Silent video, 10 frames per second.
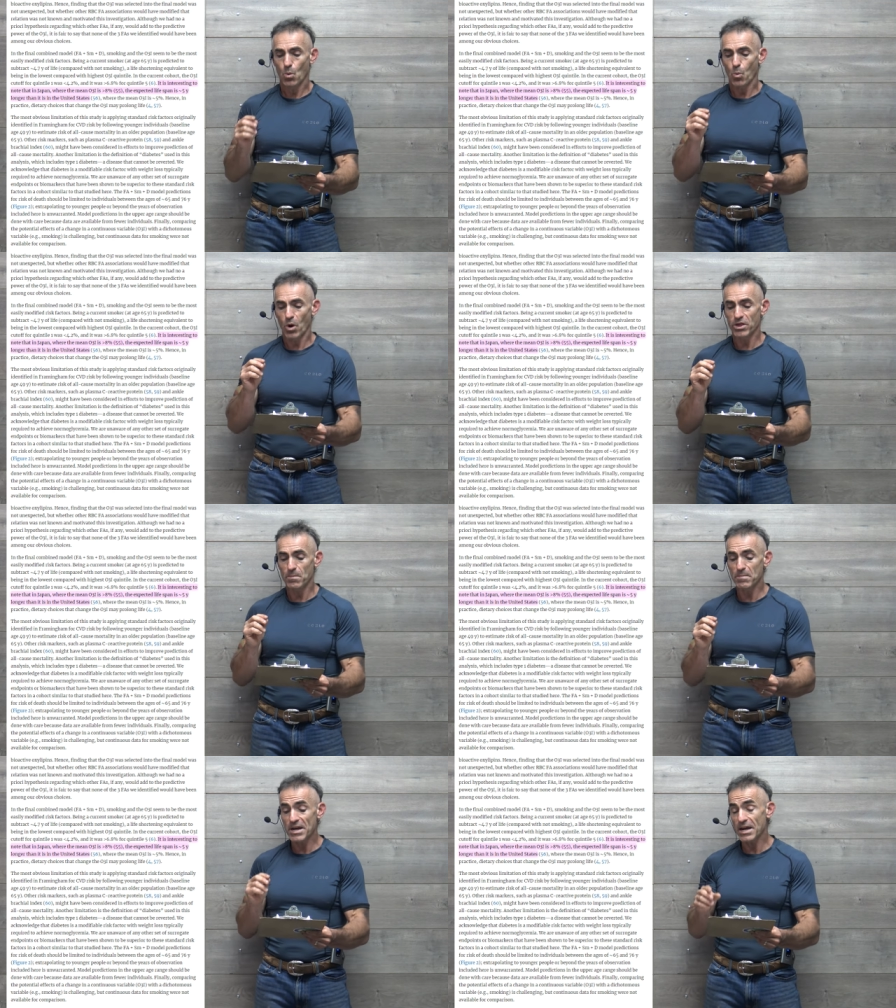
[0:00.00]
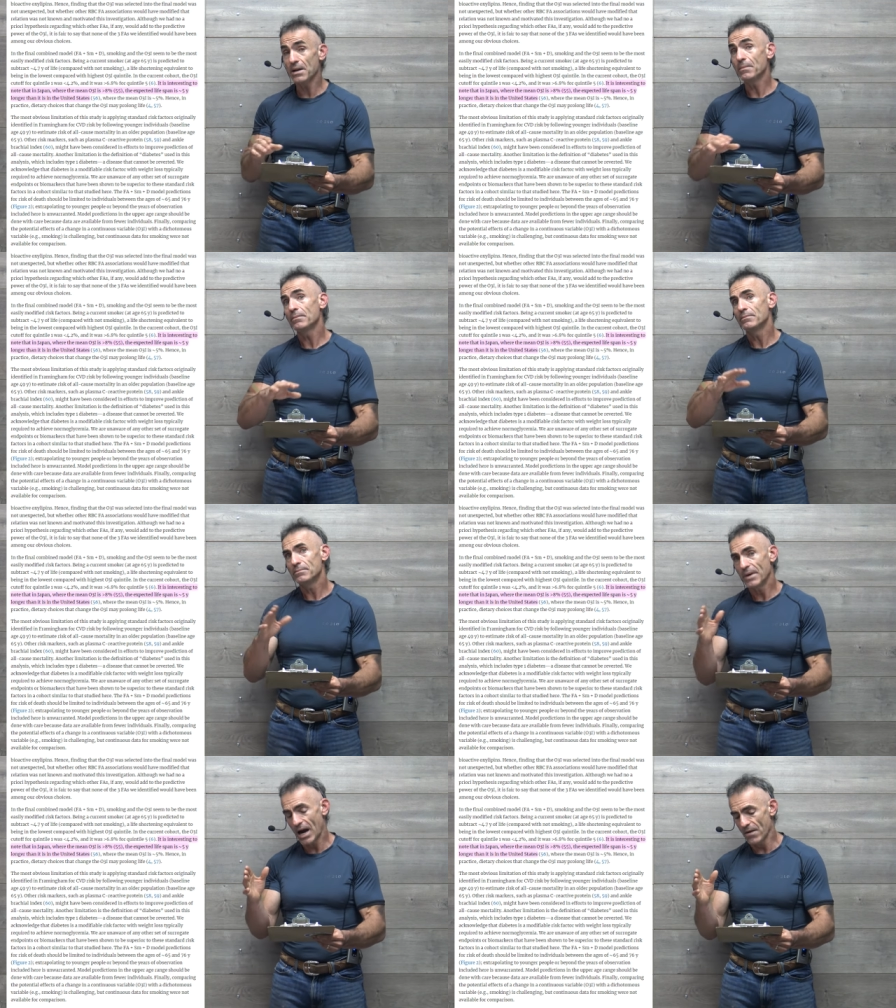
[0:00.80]
where the mean
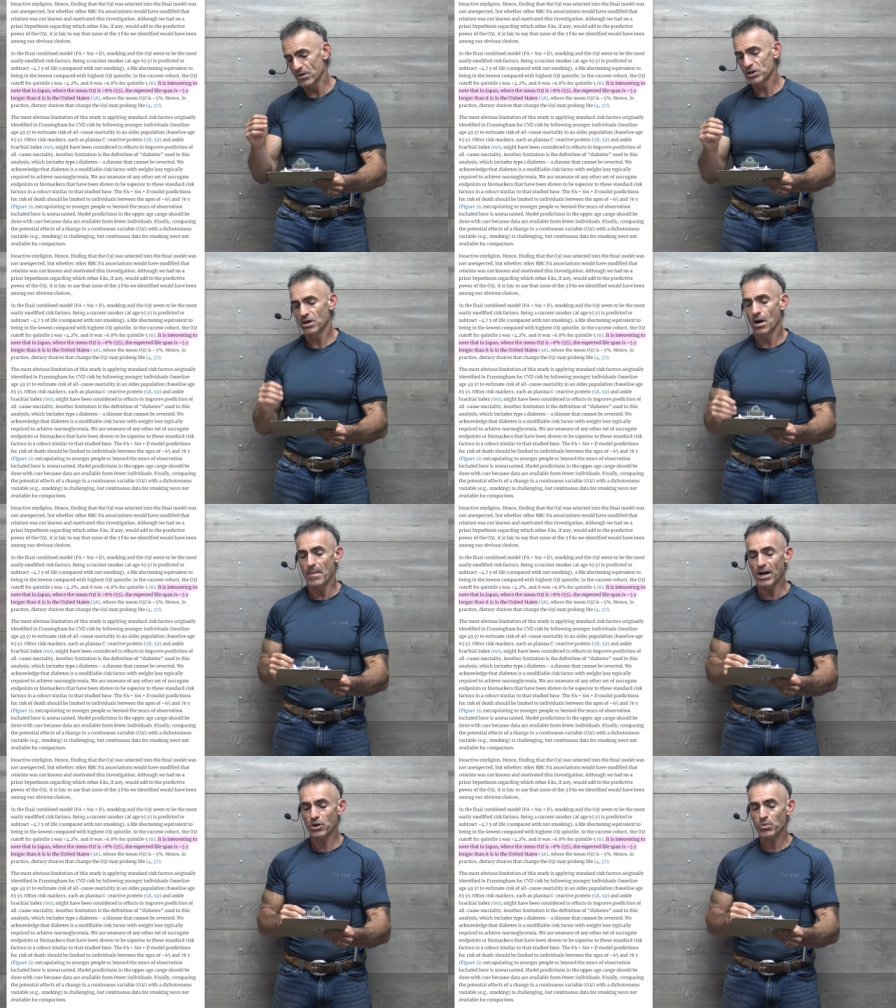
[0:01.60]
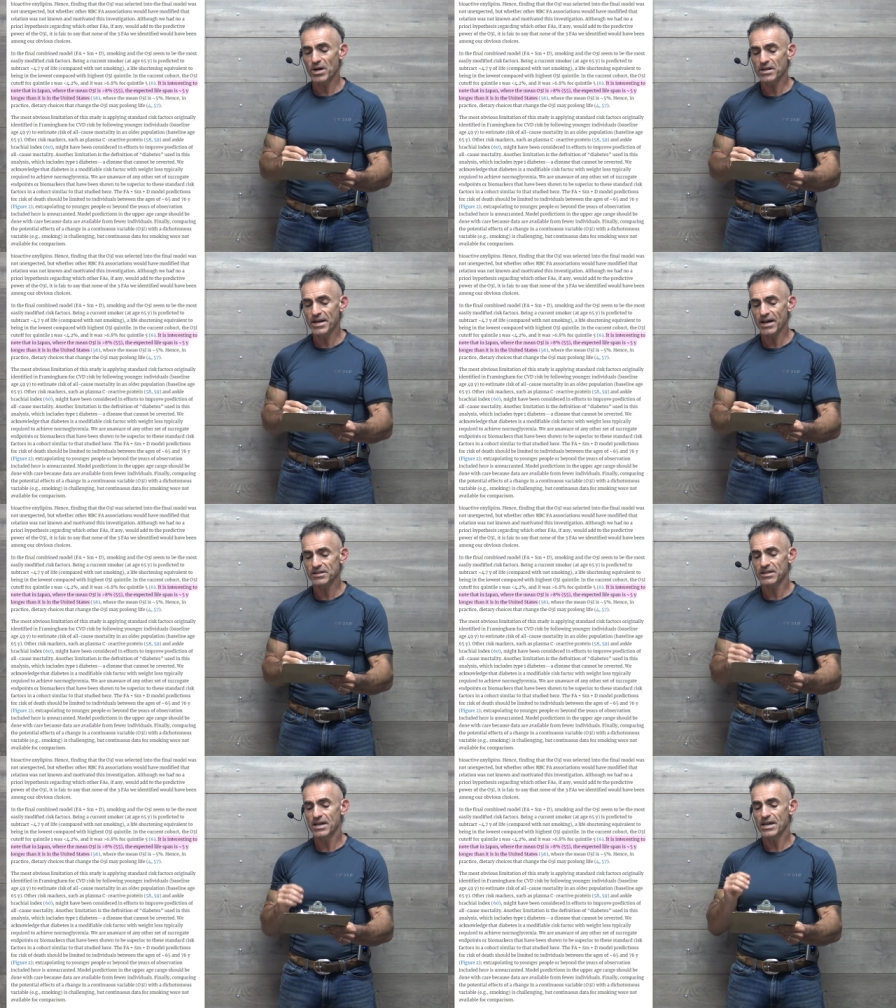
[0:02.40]
average omega 3
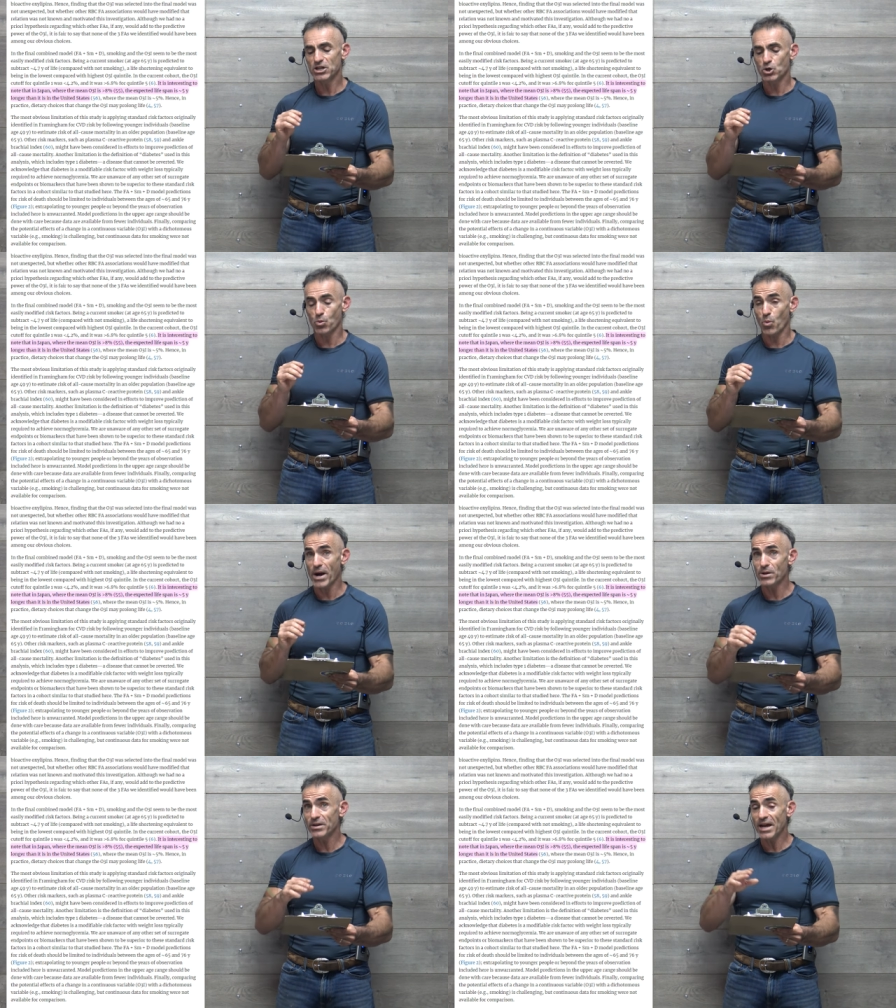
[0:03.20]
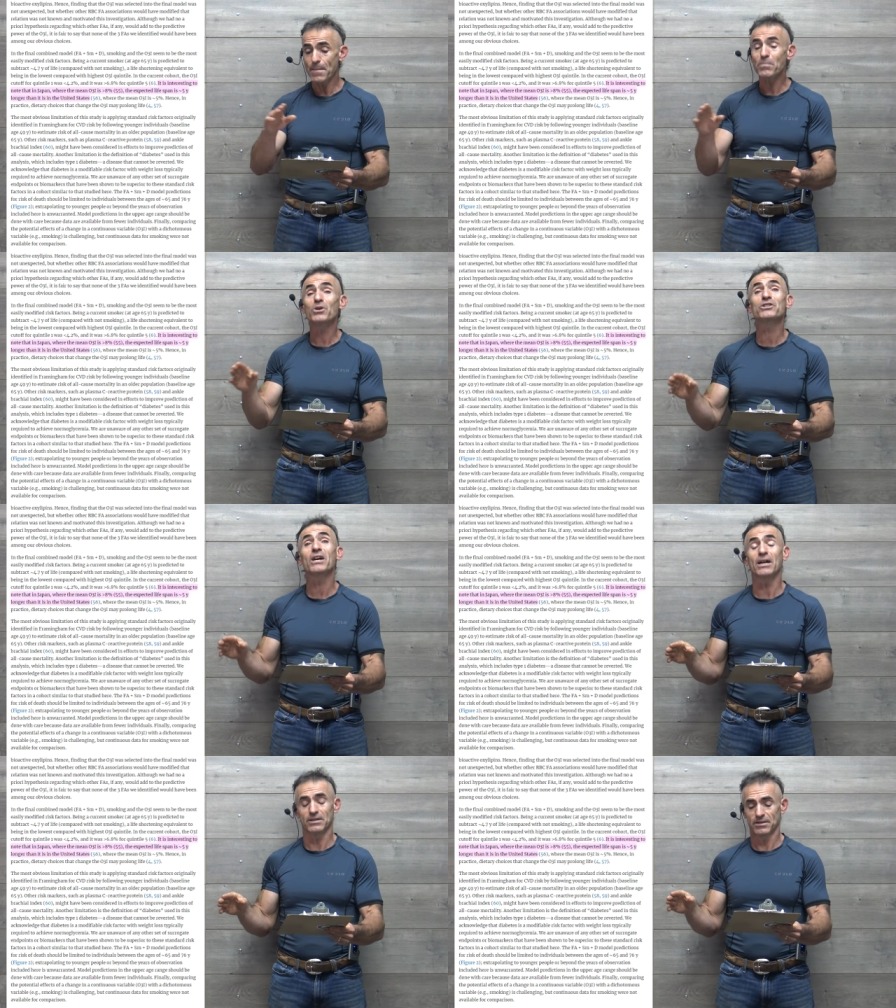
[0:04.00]
index is greater than
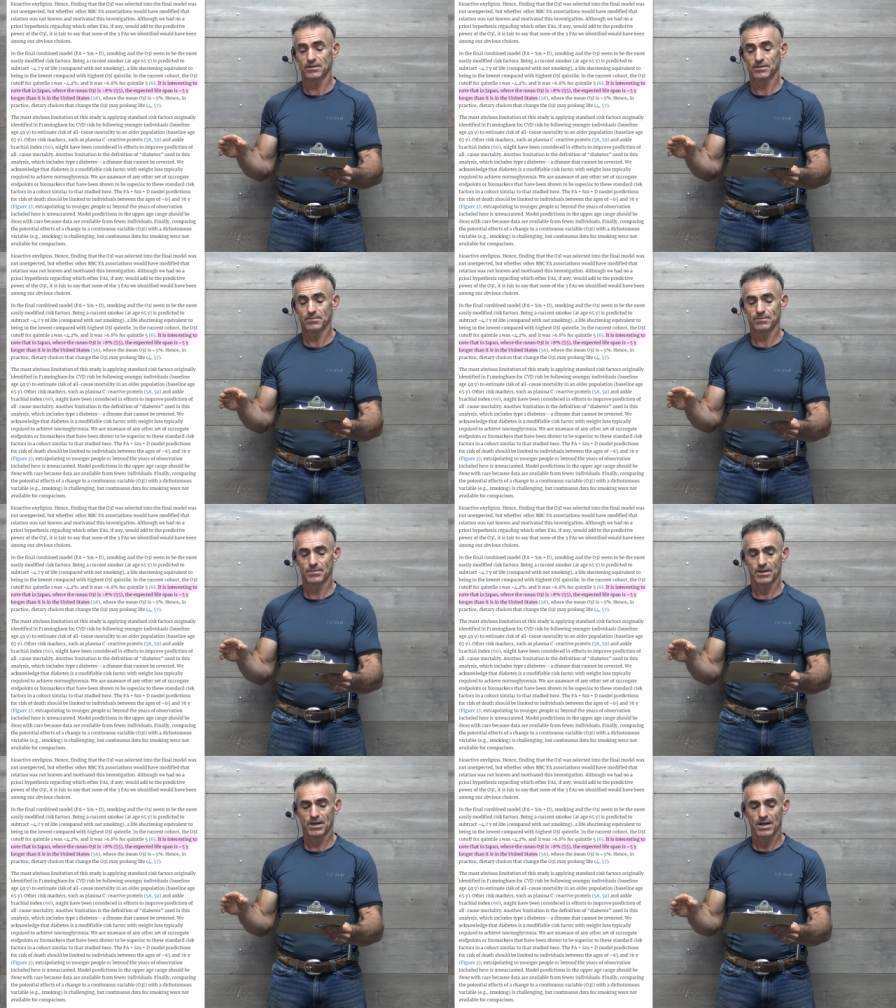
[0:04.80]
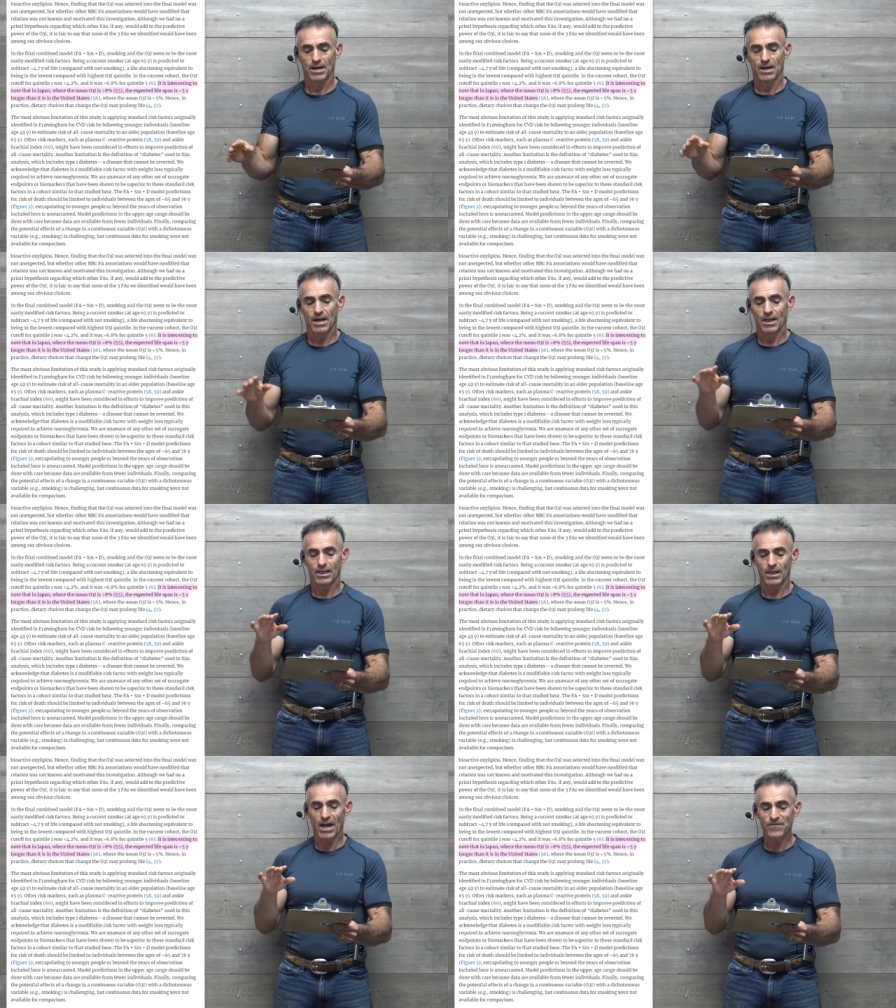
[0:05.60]
8%,
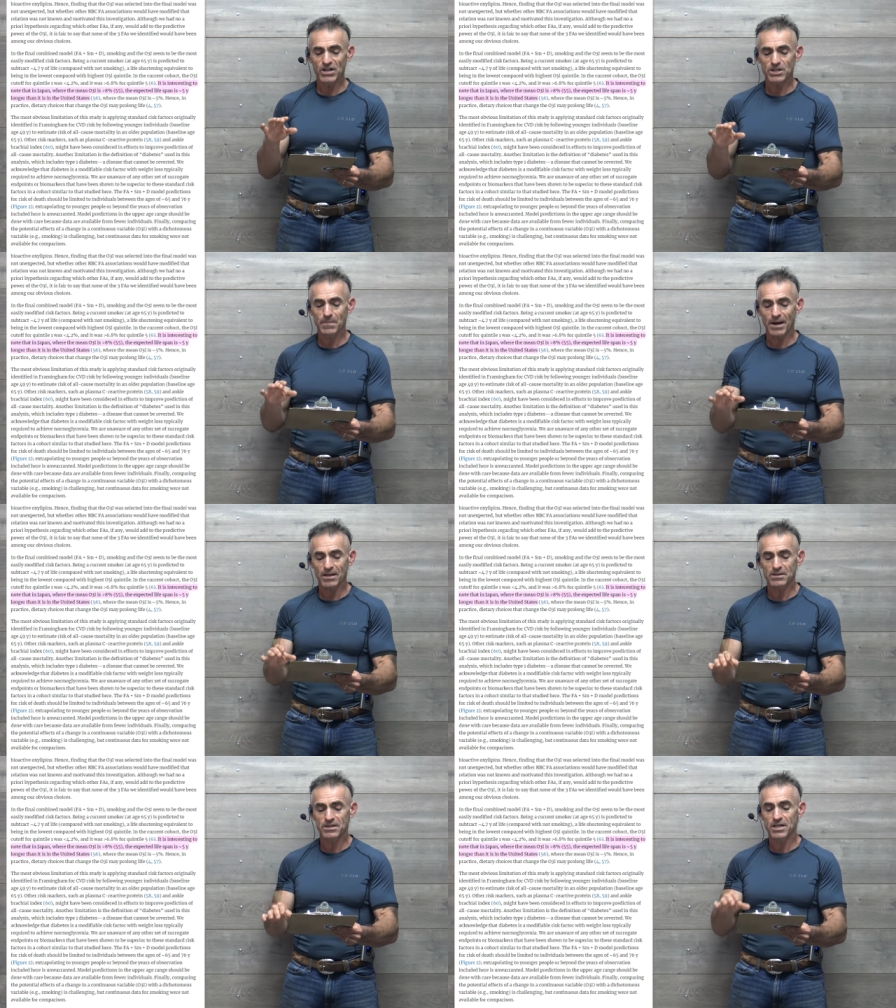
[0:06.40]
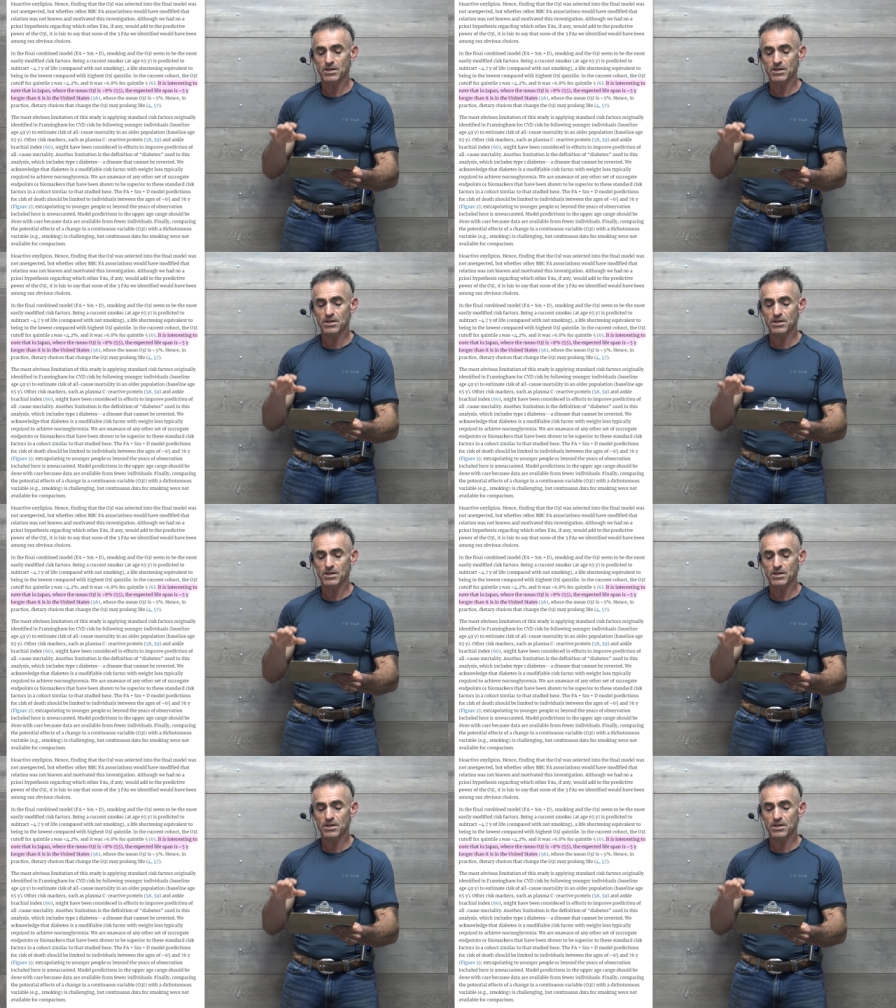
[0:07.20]
life expectancy is